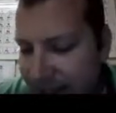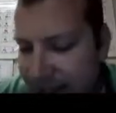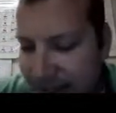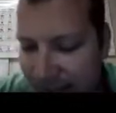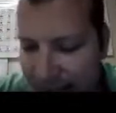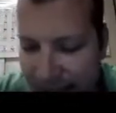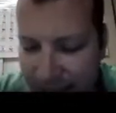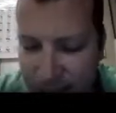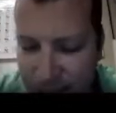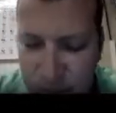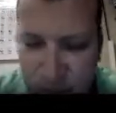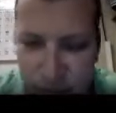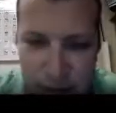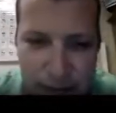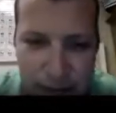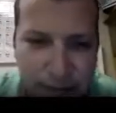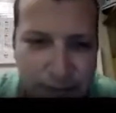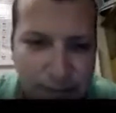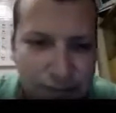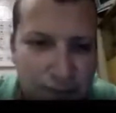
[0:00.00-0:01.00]
is
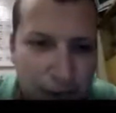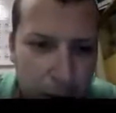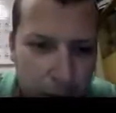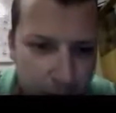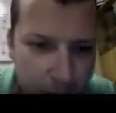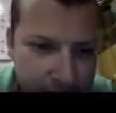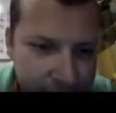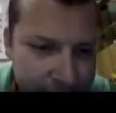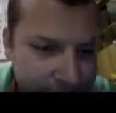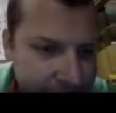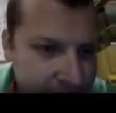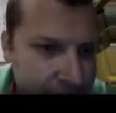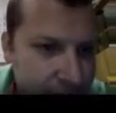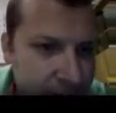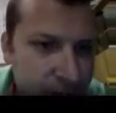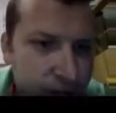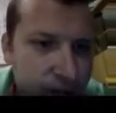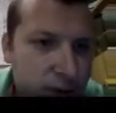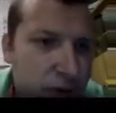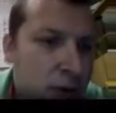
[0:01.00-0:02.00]
actually false.
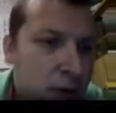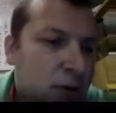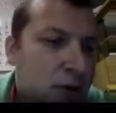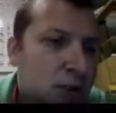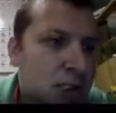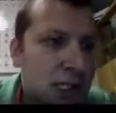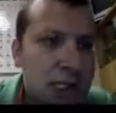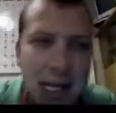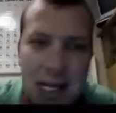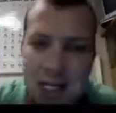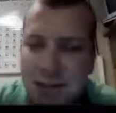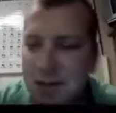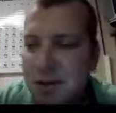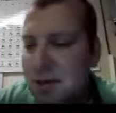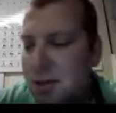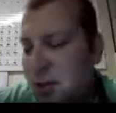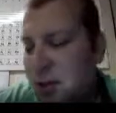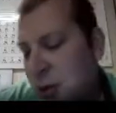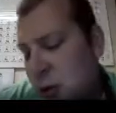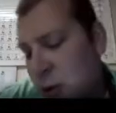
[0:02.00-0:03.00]
Your goal is to guess the
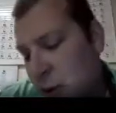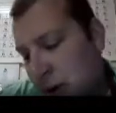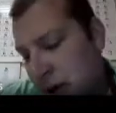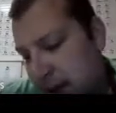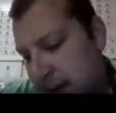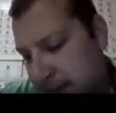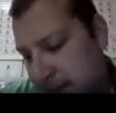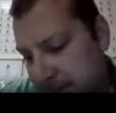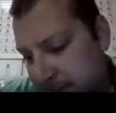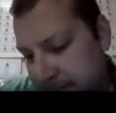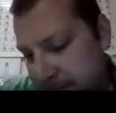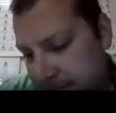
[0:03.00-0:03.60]
true one.